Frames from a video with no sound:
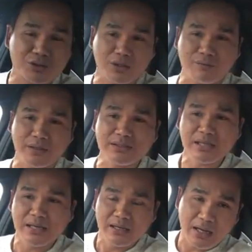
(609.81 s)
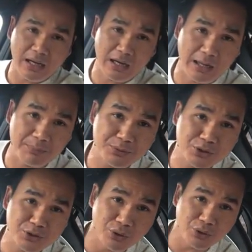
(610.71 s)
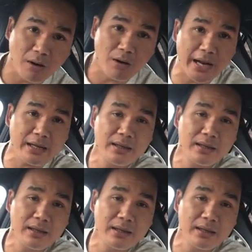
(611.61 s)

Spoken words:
service to the right.